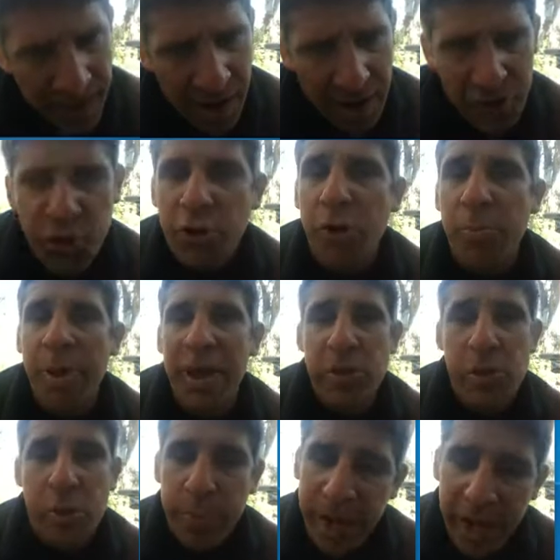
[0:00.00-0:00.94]
You go back to
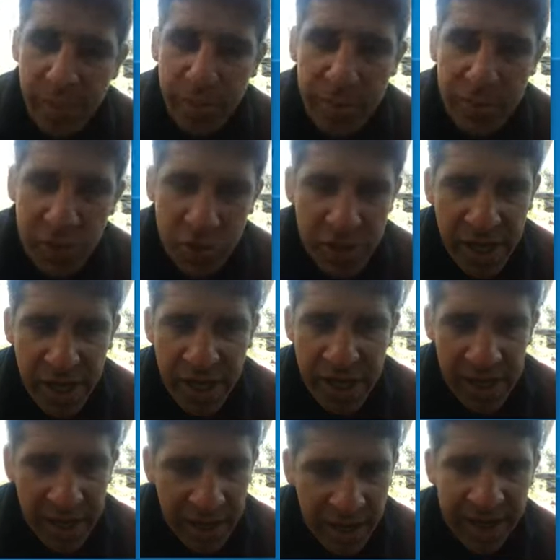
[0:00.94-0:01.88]
your people and you
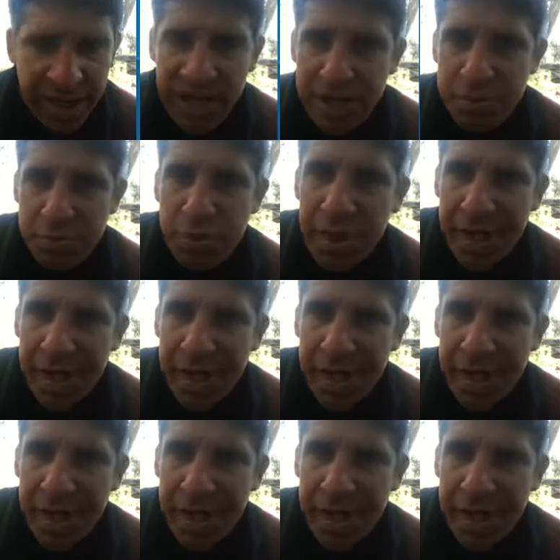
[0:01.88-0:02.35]
say, guess what